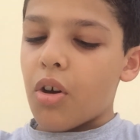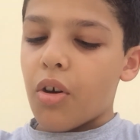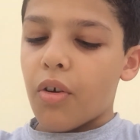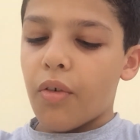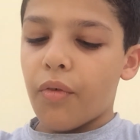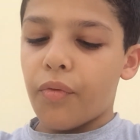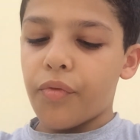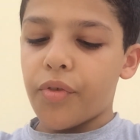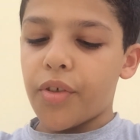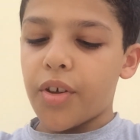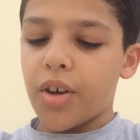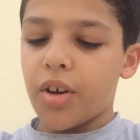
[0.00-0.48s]

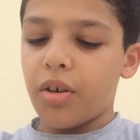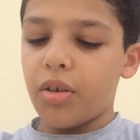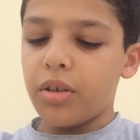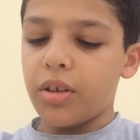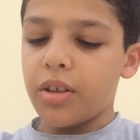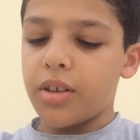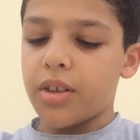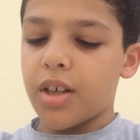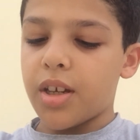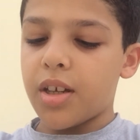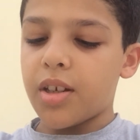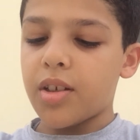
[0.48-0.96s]
of the
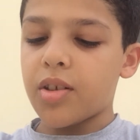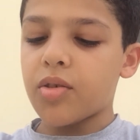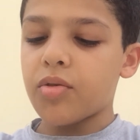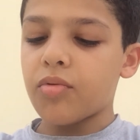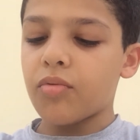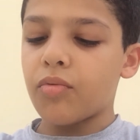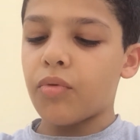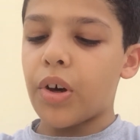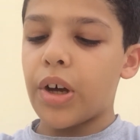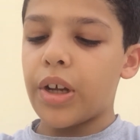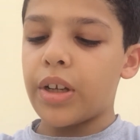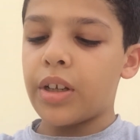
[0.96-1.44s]
holidays,
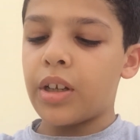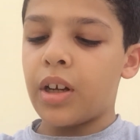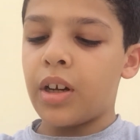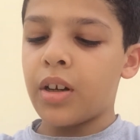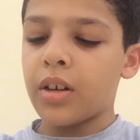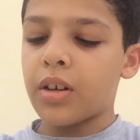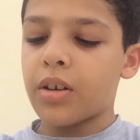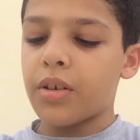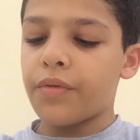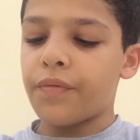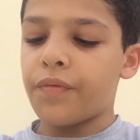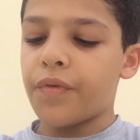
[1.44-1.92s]
while
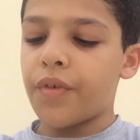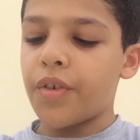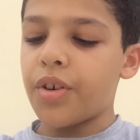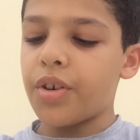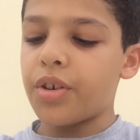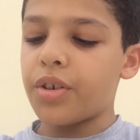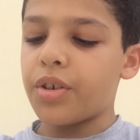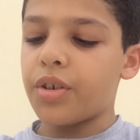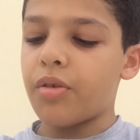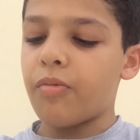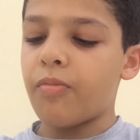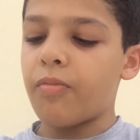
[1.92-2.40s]
Uncle
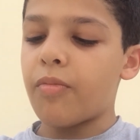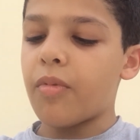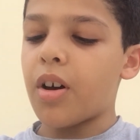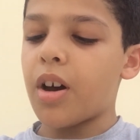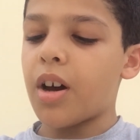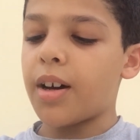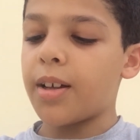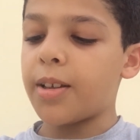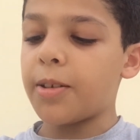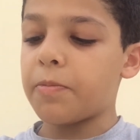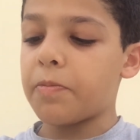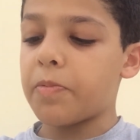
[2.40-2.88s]
Vernon
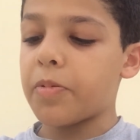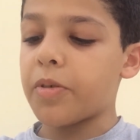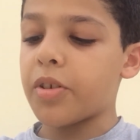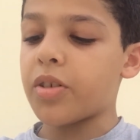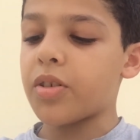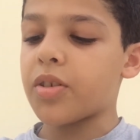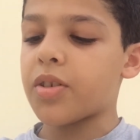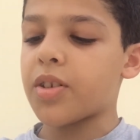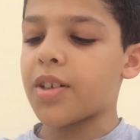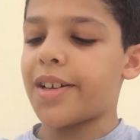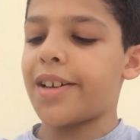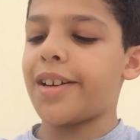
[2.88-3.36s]
and
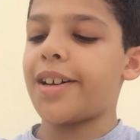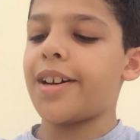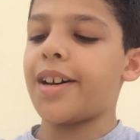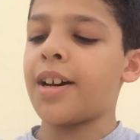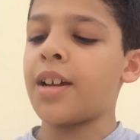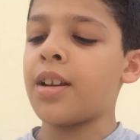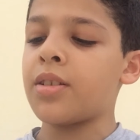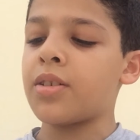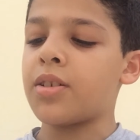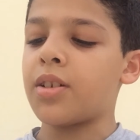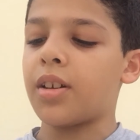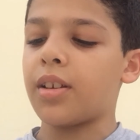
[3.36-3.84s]
Pinta
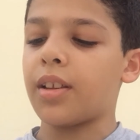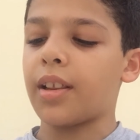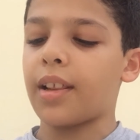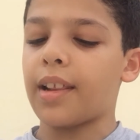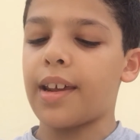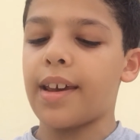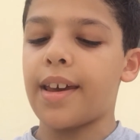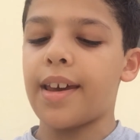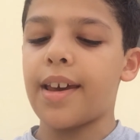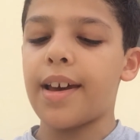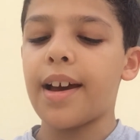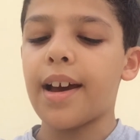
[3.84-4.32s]
and
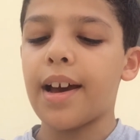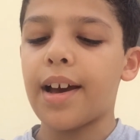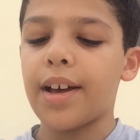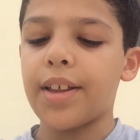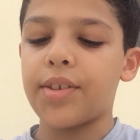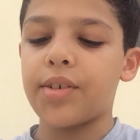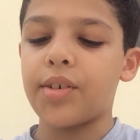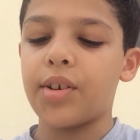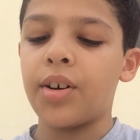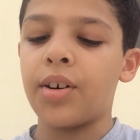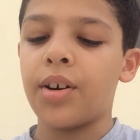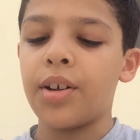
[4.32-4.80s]
Dudley
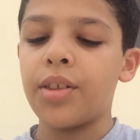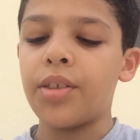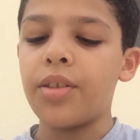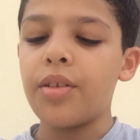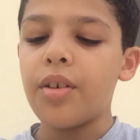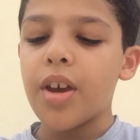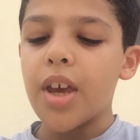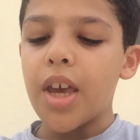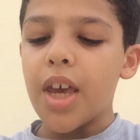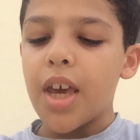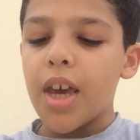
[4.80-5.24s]
had gone